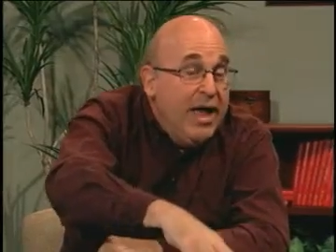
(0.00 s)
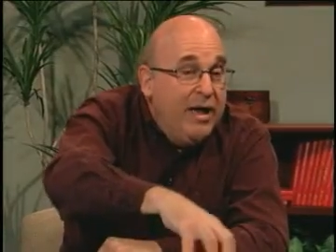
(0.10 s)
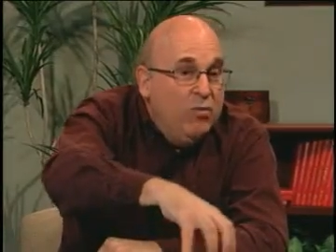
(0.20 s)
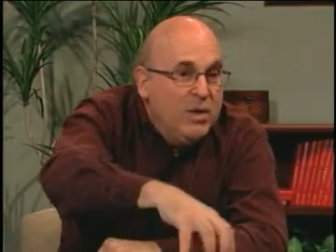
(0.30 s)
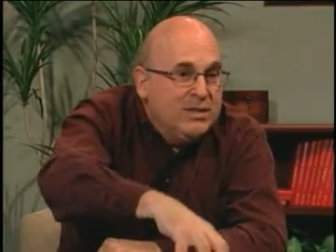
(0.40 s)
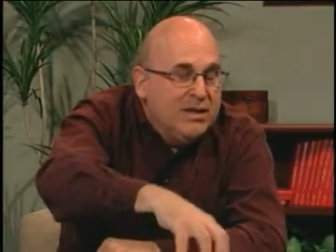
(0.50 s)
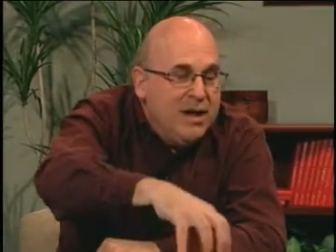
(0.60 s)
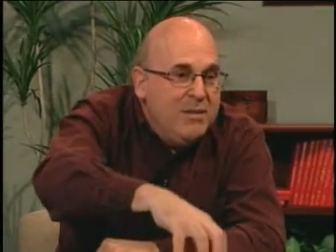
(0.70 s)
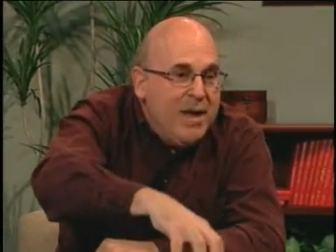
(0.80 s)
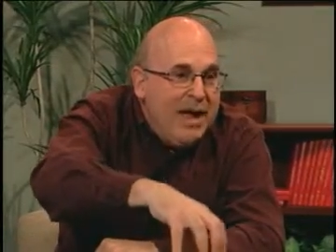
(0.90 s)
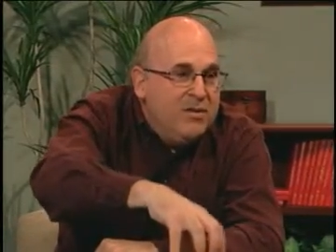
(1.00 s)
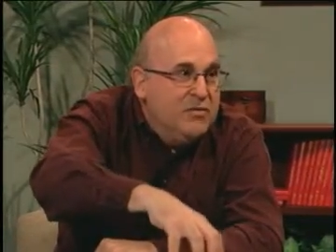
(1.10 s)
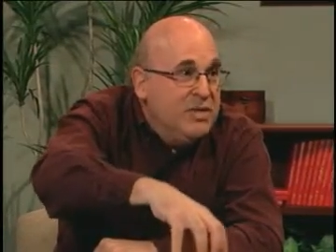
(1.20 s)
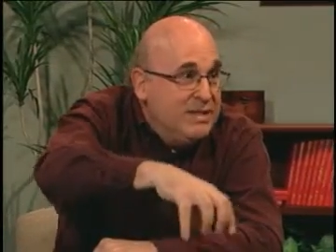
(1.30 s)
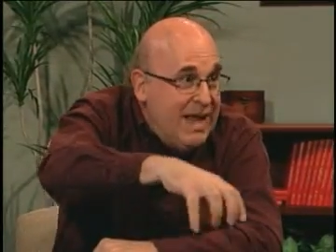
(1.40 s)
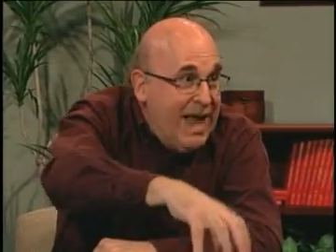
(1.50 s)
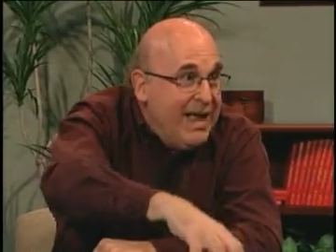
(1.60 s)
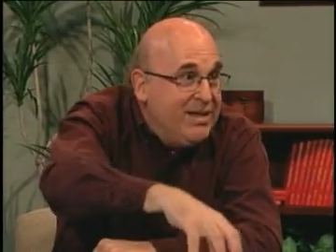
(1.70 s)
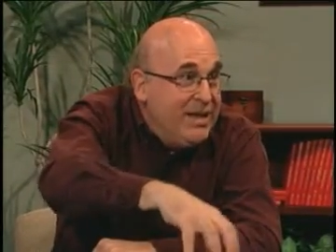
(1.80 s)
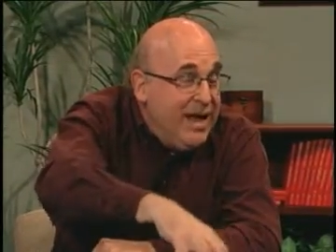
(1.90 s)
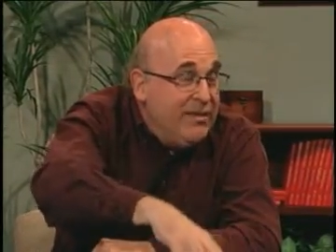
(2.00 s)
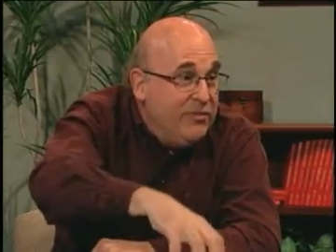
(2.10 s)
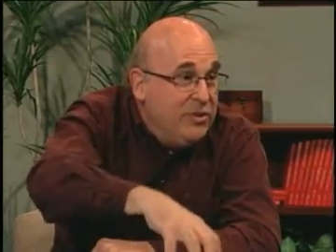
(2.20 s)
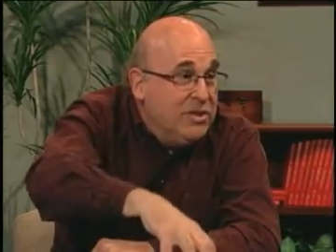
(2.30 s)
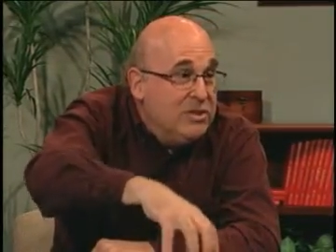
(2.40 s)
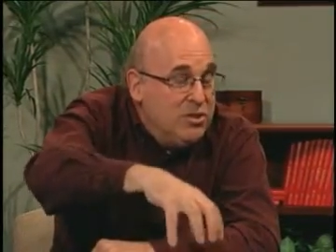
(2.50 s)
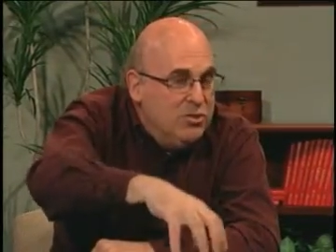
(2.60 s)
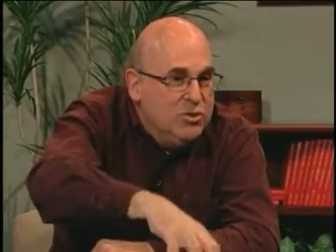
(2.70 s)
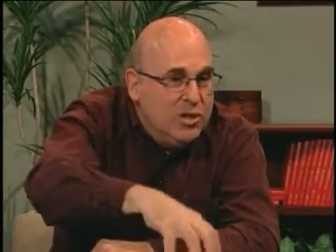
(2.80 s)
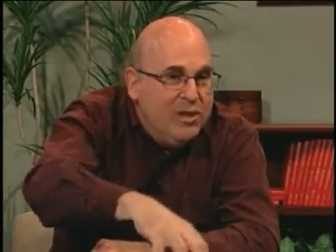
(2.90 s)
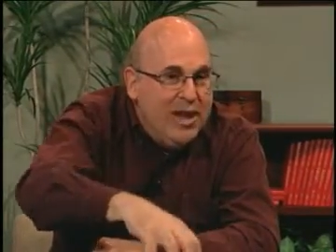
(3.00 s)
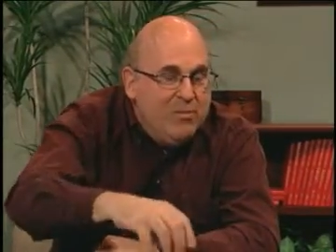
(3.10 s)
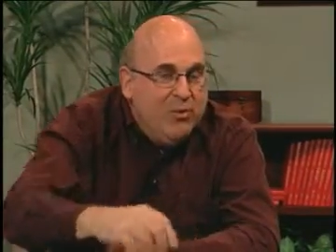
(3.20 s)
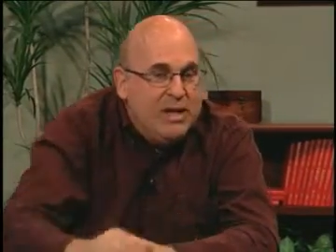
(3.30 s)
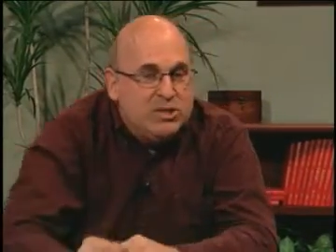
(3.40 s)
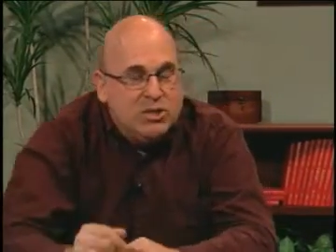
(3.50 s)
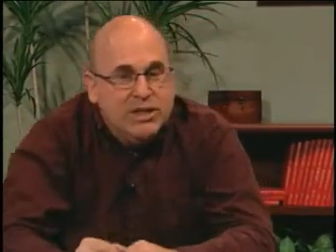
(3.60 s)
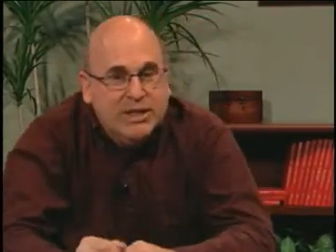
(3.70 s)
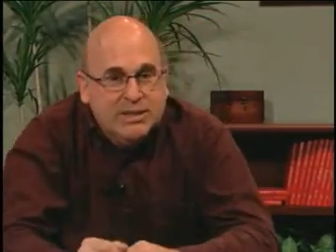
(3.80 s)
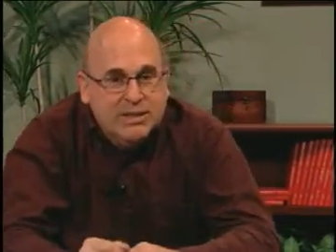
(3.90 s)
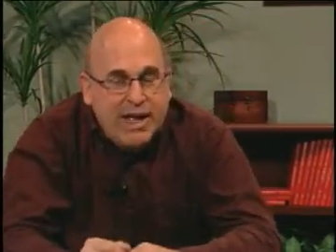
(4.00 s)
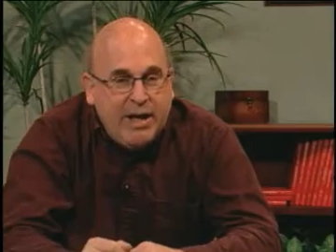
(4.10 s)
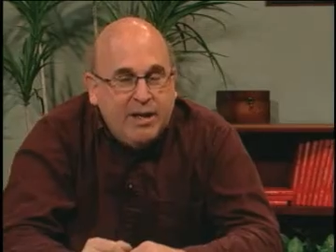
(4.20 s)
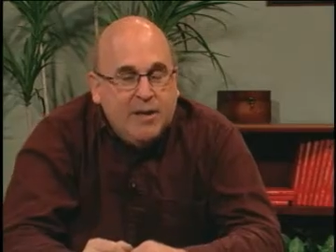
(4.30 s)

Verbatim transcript: And what's come out of this ADNI effort, this huge collaboration, is that